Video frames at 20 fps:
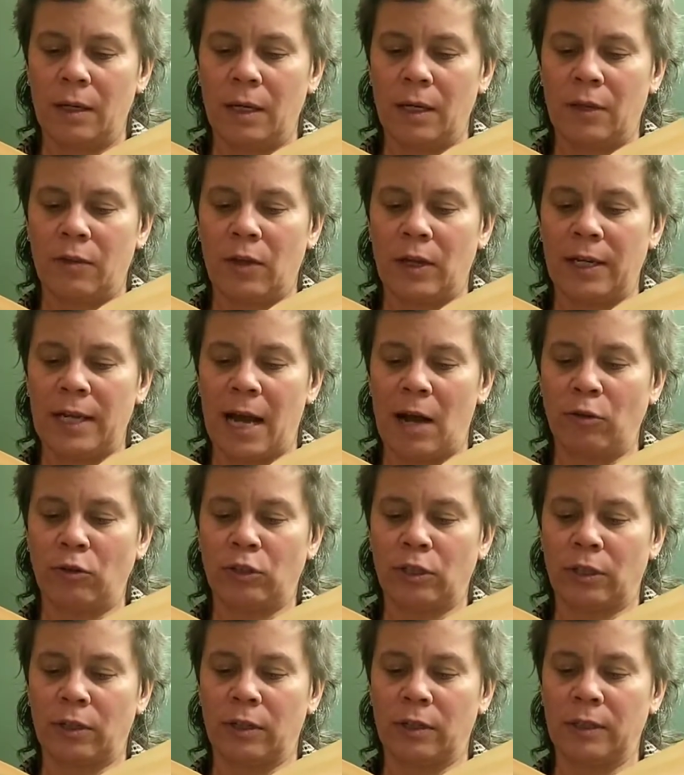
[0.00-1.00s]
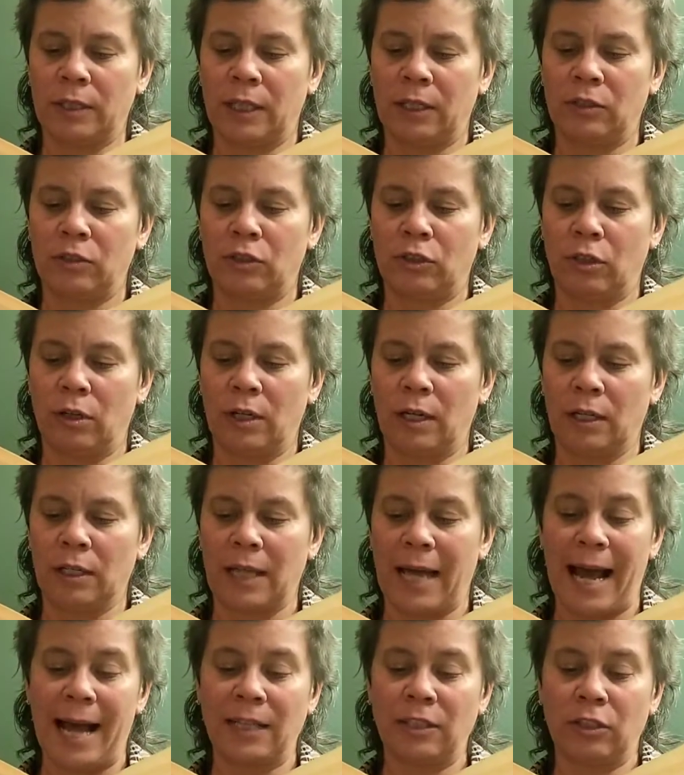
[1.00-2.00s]
They now turned and took a
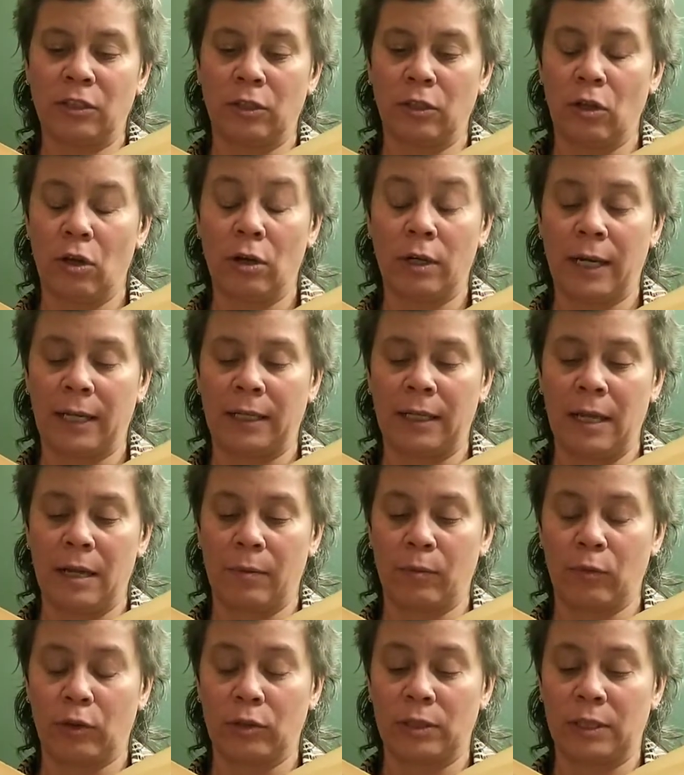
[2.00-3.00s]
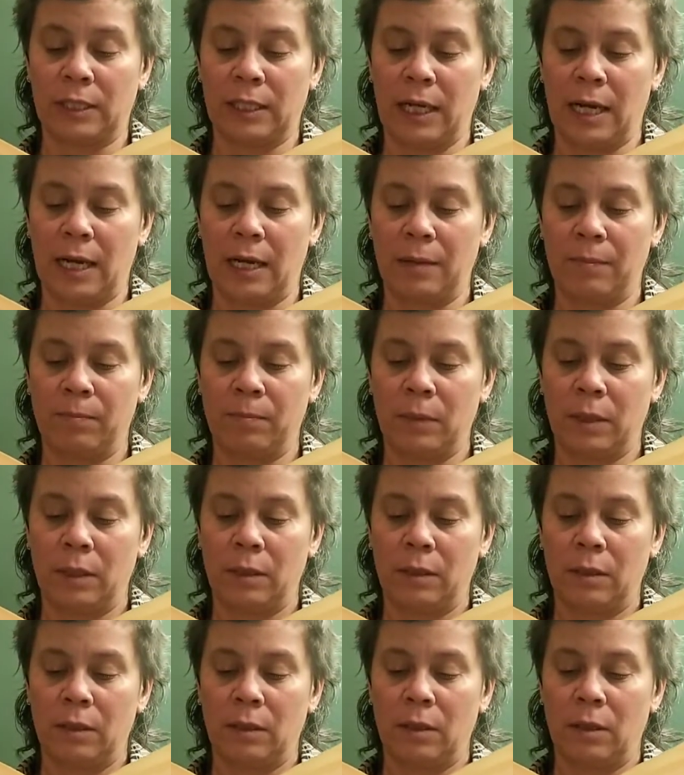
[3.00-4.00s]
last look at the Emerald City.
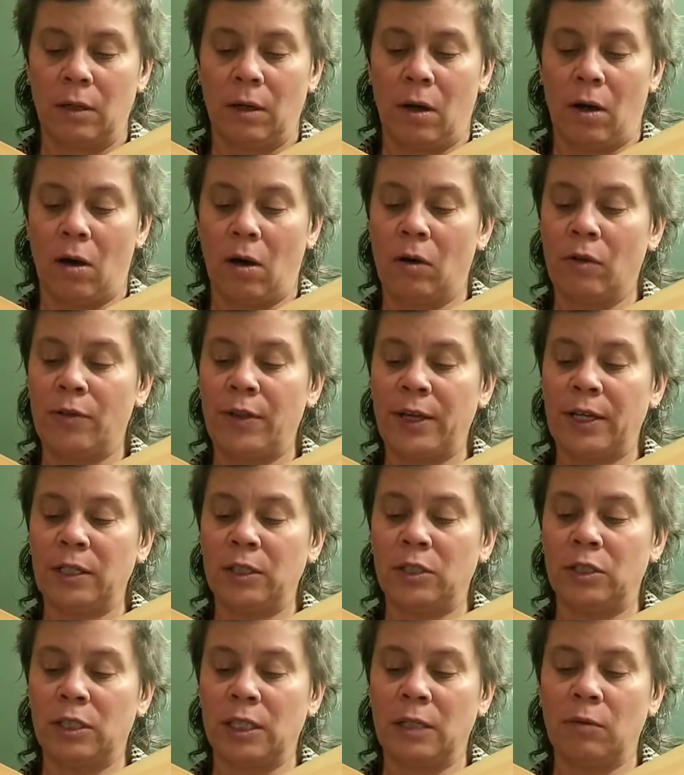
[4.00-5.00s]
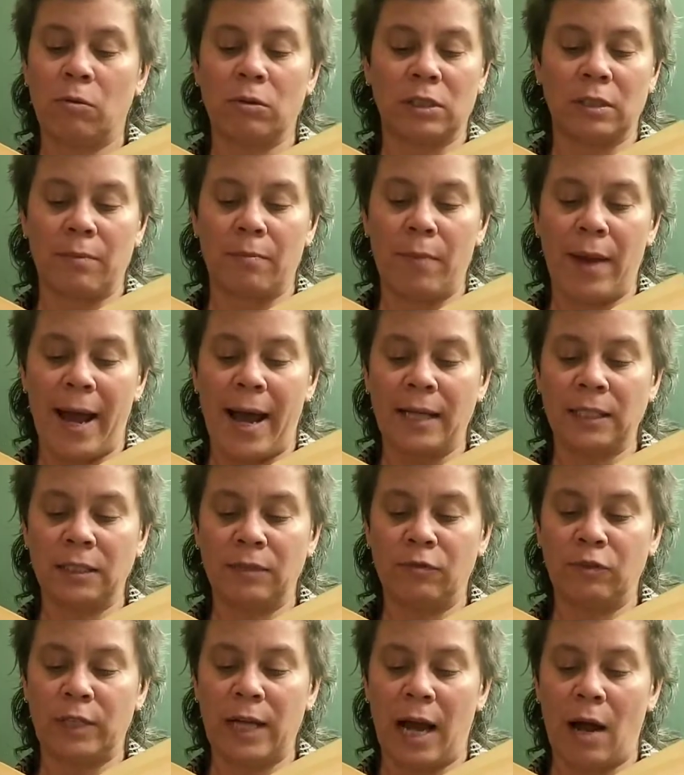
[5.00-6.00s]
All they could see was a mass
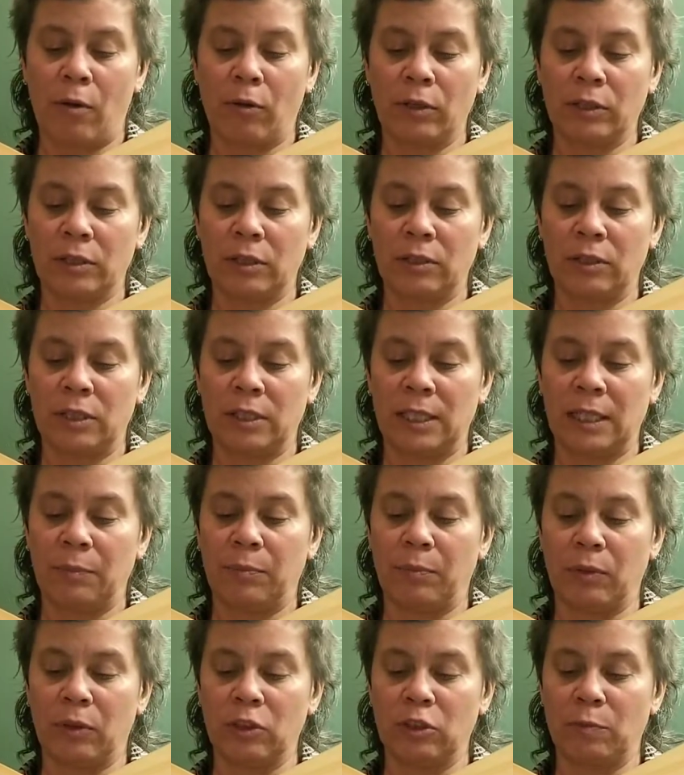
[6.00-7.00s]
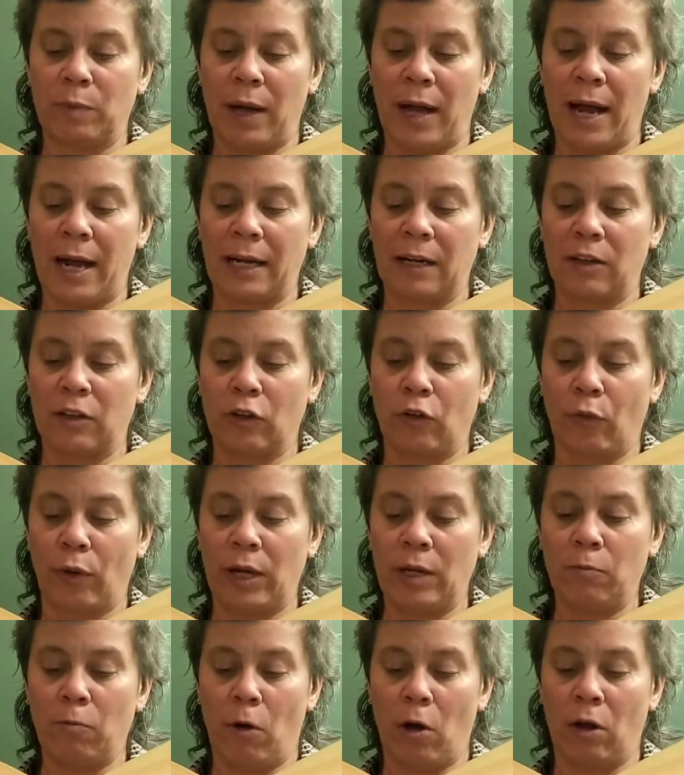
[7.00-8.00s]
of towers and steeples behind the
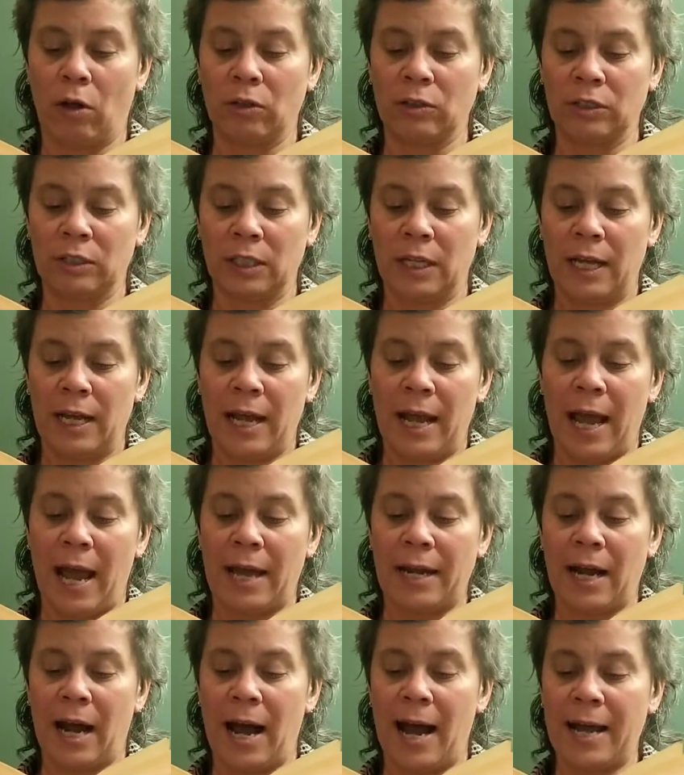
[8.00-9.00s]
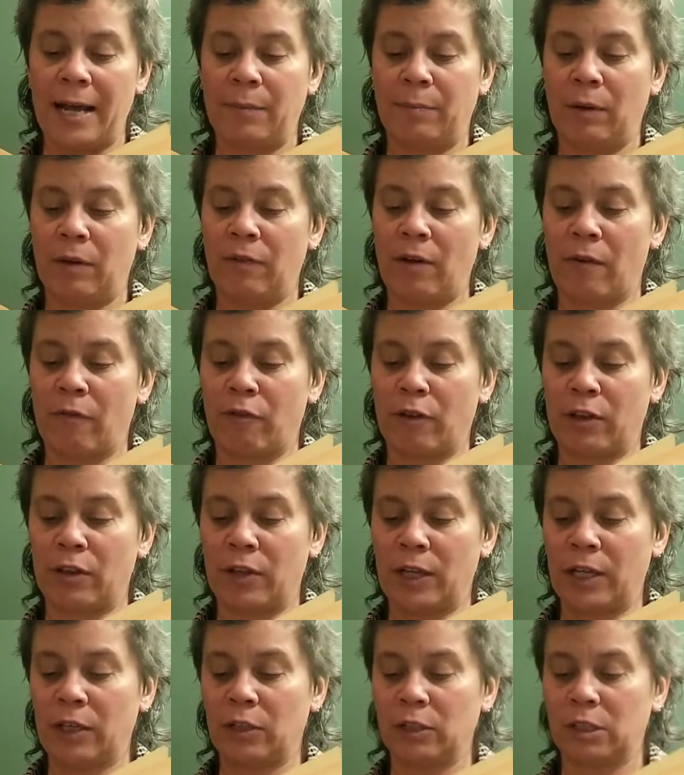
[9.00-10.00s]
green walls, and high above
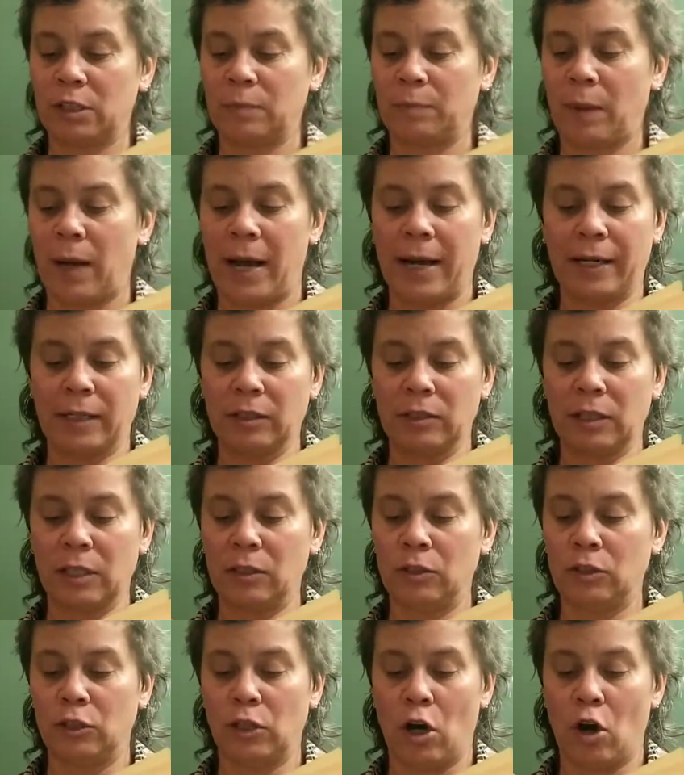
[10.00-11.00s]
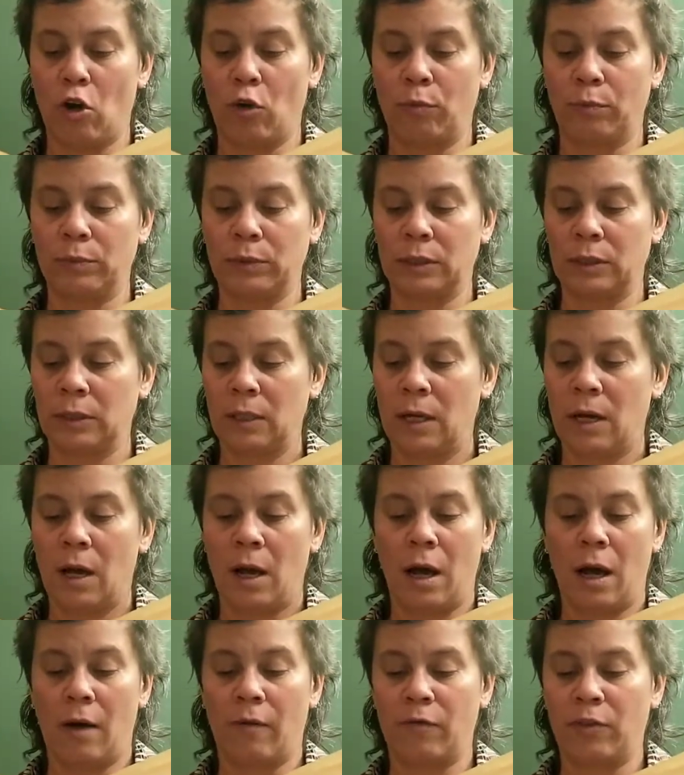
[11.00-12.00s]
everything the spires and domes
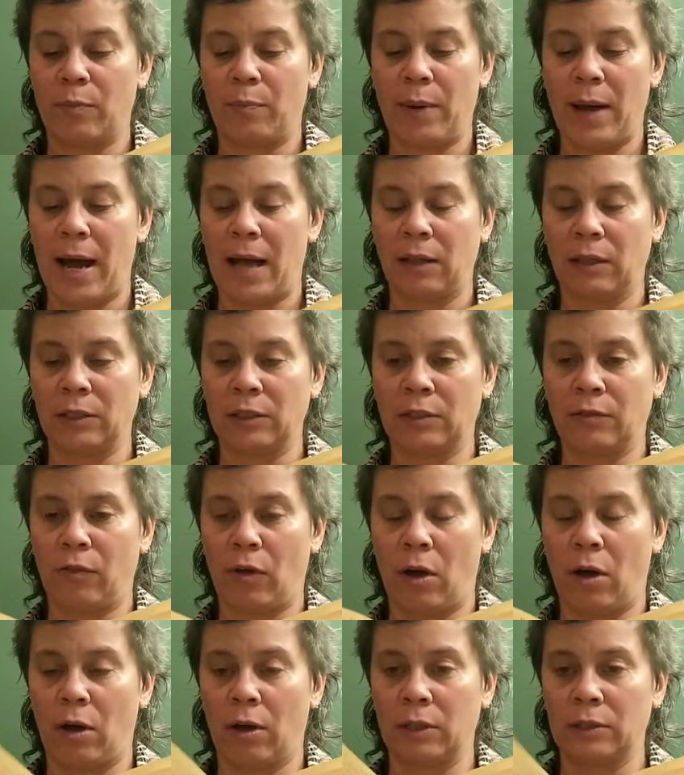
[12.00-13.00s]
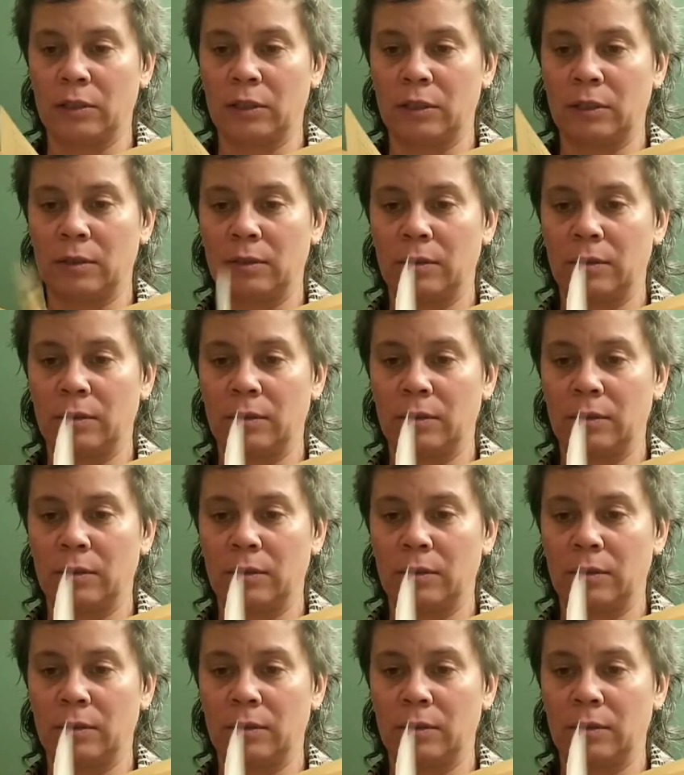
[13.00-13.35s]
of the Palace of Oz.